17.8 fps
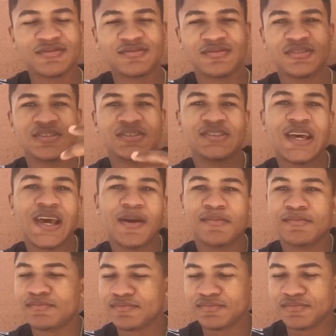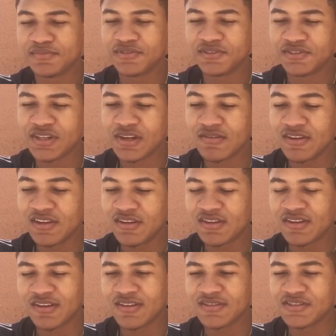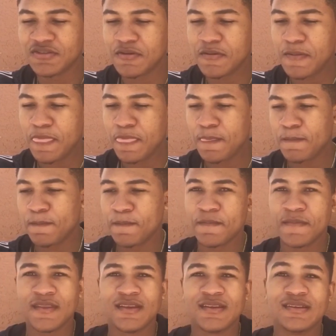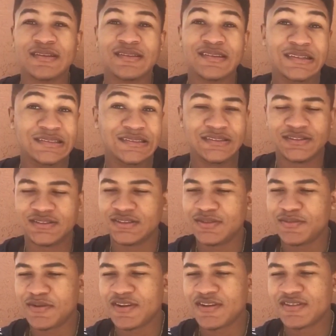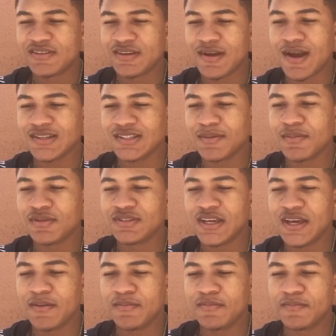Just tap. Start ready to come. So let's just see, bro. Alright, so I'm gonna tap.